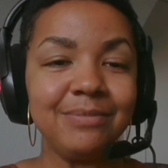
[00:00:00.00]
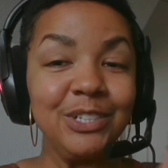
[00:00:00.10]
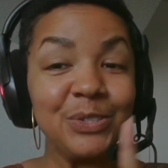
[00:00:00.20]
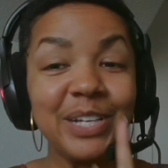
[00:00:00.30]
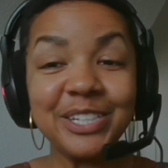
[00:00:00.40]

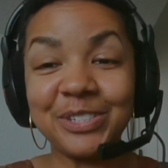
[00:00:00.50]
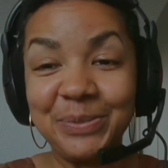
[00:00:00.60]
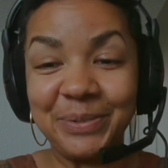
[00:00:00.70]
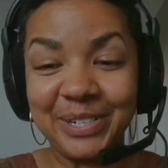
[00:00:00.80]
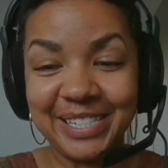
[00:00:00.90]
So that's
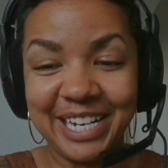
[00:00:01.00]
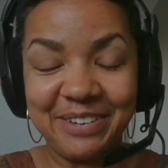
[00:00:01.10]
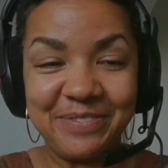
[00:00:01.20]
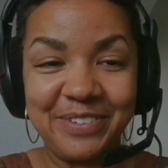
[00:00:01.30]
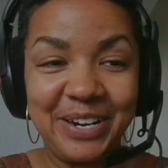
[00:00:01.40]
super exciting
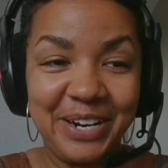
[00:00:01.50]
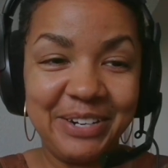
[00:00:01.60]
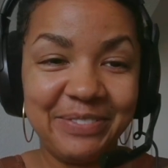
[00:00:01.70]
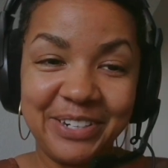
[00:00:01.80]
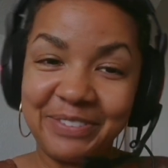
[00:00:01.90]
for
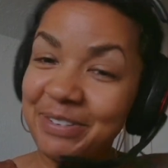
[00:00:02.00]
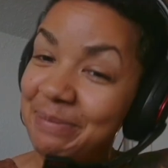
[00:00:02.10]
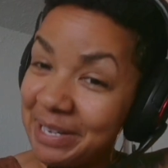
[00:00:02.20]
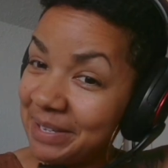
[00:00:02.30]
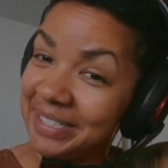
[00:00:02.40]

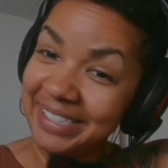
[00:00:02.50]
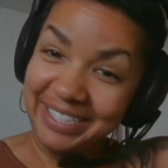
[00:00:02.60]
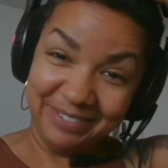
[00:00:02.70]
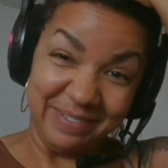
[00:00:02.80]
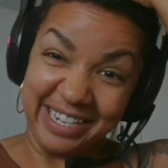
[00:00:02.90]
me
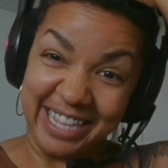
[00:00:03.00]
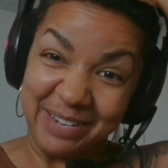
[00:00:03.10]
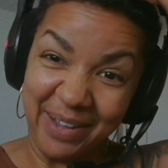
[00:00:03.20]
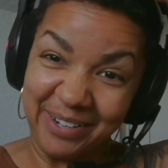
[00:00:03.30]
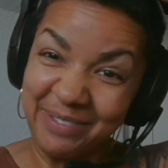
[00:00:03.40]
to think
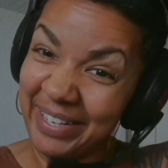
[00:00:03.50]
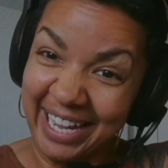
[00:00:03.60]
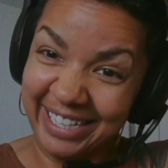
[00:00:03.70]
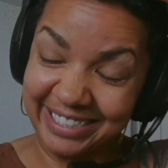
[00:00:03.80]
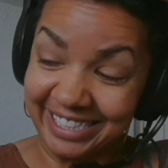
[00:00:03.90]
about. Oh my
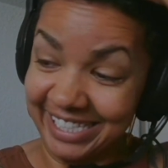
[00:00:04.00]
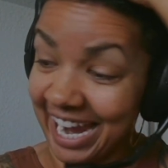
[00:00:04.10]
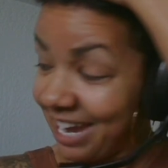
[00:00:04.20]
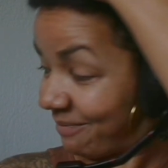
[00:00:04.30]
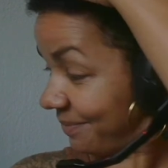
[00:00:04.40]
gosh, because
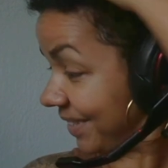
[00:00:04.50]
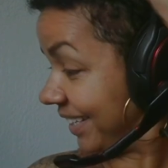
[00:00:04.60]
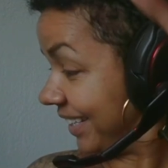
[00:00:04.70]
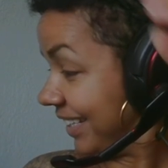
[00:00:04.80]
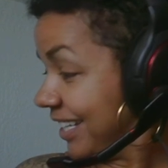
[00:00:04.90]
my
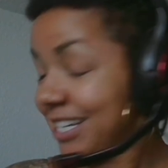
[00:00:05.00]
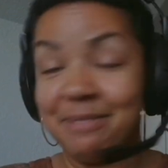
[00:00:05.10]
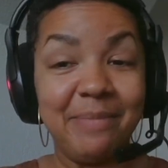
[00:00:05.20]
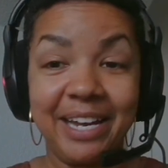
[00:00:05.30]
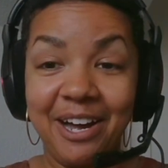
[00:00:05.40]

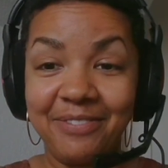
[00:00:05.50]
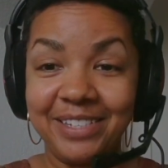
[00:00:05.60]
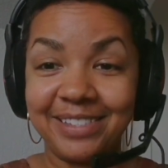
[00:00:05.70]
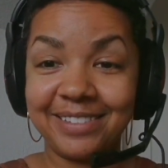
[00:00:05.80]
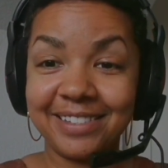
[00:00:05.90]

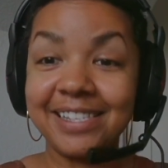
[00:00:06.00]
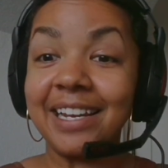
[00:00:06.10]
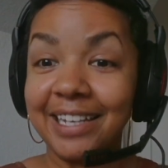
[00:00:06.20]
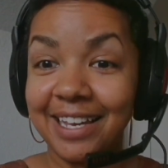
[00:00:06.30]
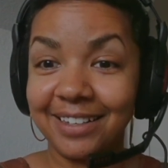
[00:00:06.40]
coffee's
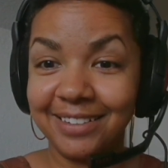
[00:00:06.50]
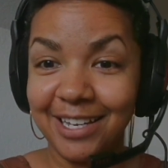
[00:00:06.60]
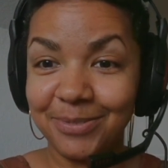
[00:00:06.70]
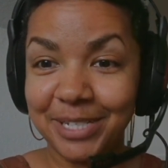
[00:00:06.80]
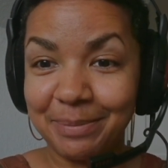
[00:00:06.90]
setting in
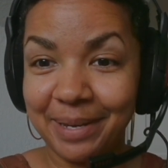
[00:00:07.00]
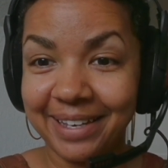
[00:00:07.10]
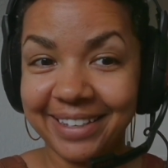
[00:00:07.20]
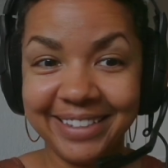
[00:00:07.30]
as we speak.